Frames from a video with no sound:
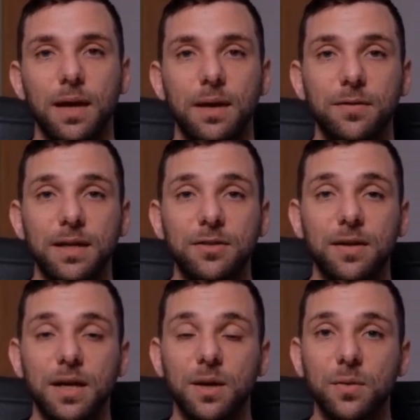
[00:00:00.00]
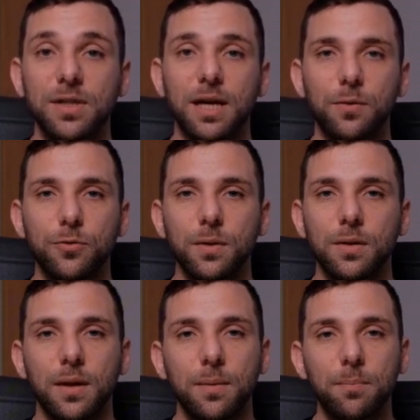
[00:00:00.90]
If this video was
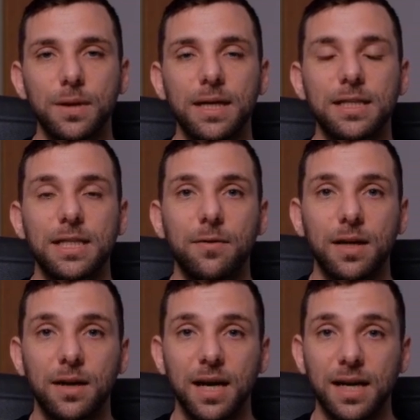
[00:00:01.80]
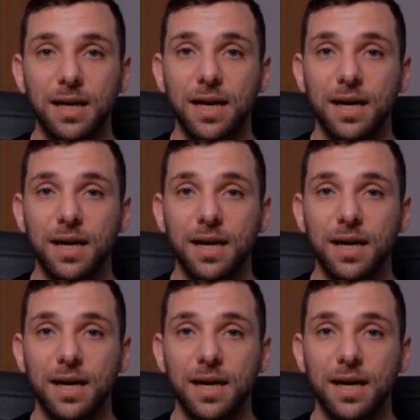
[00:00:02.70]
helpful, please give it a like